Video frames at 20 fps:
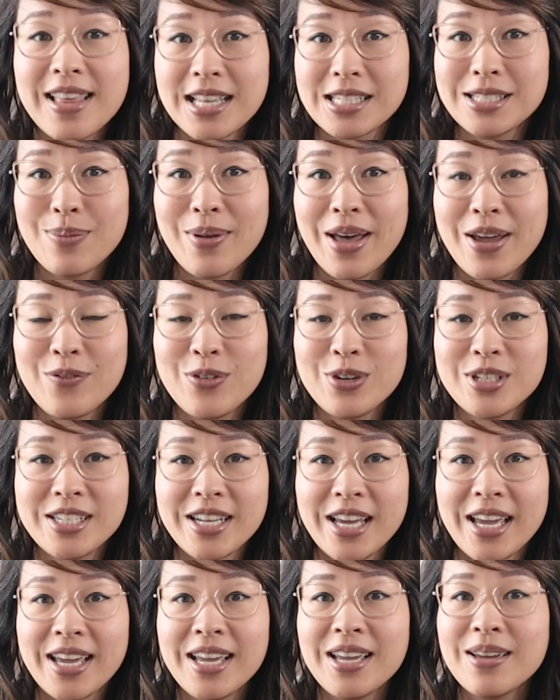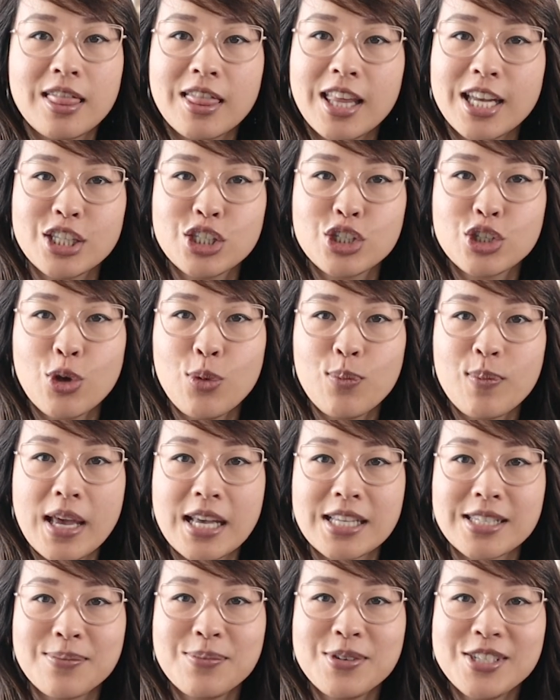that's the plan for today. Let's go
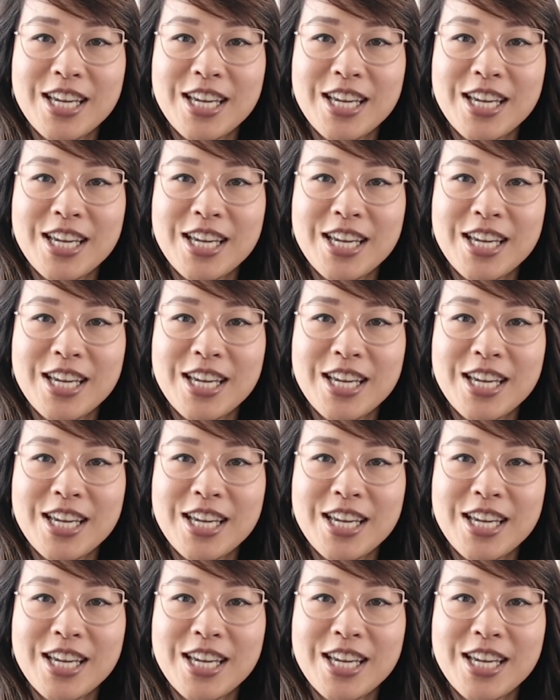make some